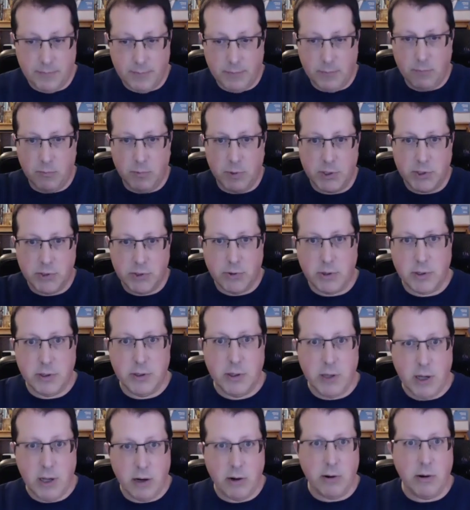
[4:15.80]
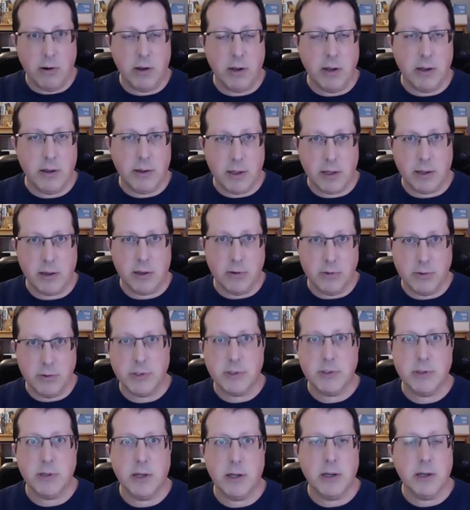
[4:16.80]
restricted area, that
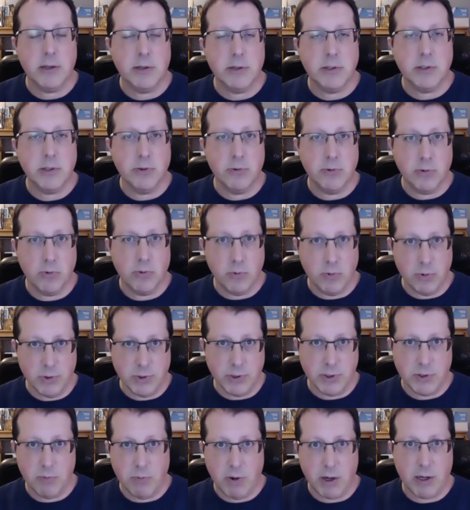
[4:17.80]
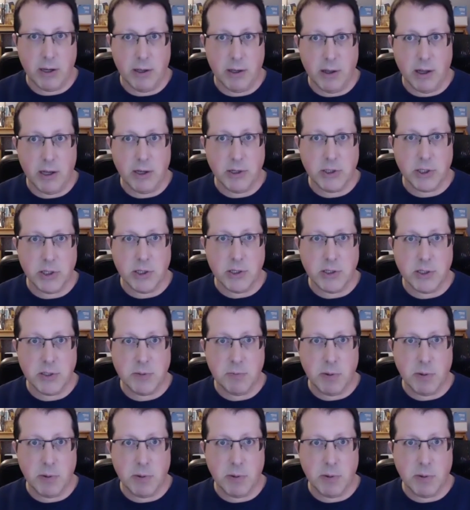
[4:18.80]
there's certain rules and regulations.